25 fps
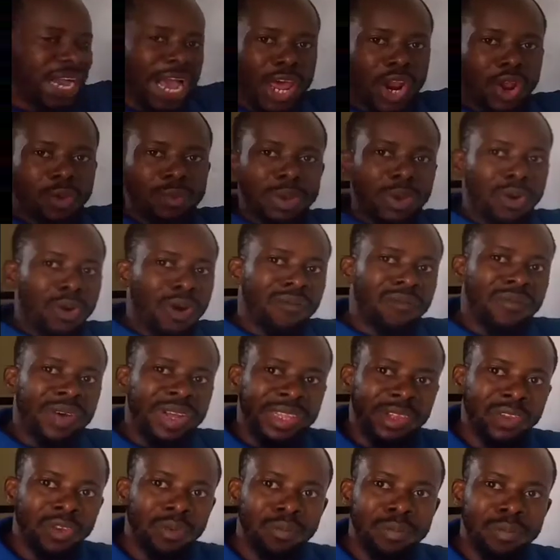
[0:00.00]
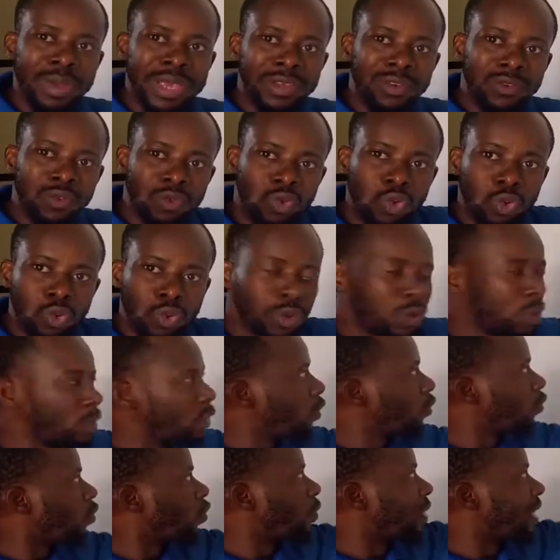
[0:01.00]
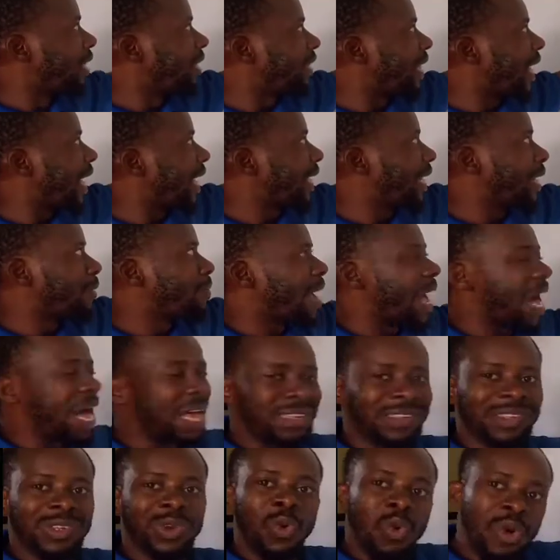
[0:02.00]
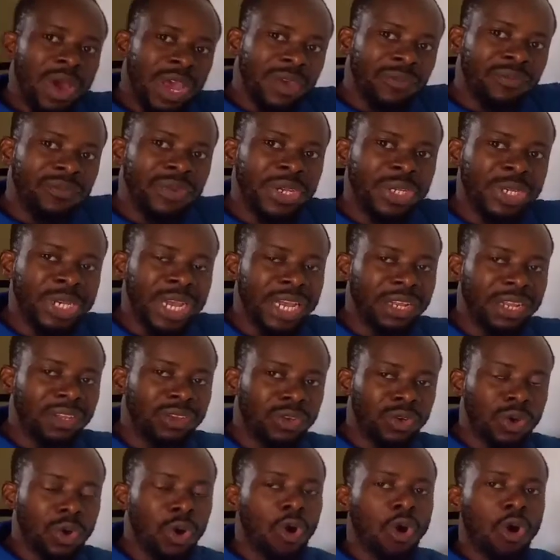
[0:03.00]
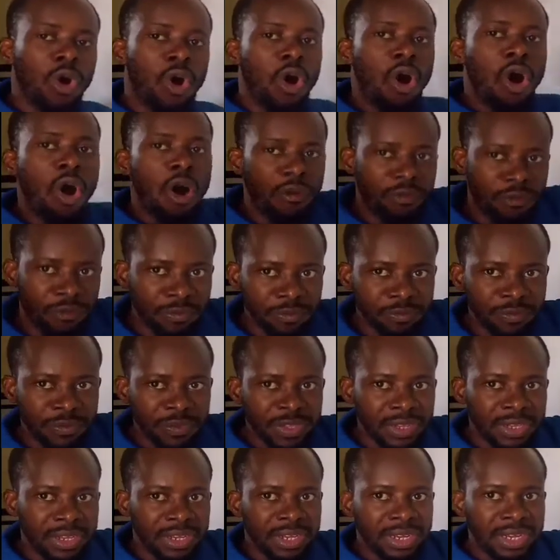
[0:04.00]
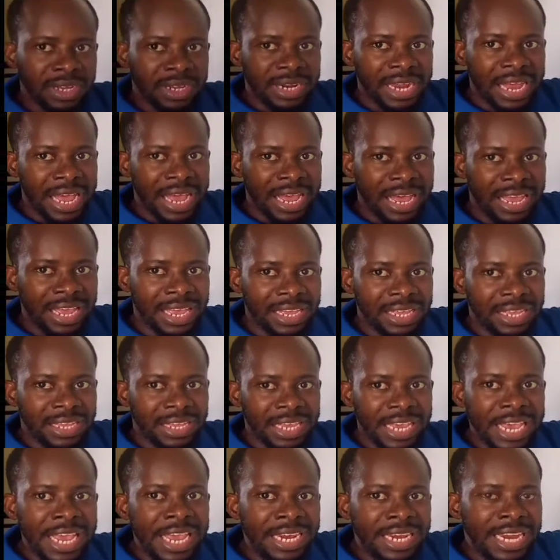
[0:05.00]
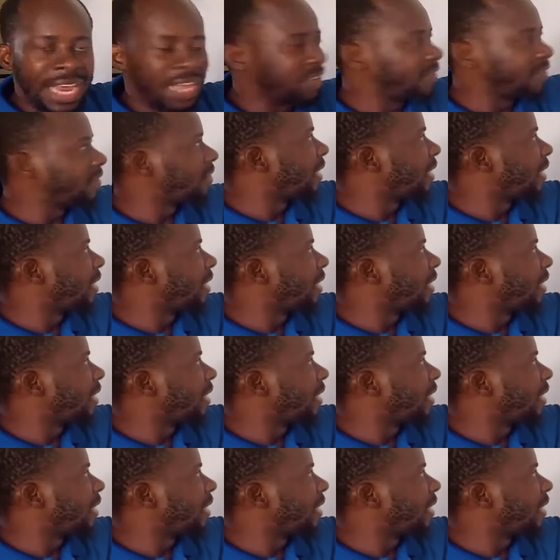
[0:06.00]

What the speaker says: cannot be converted to base 2. So we take them as coefficient of the index,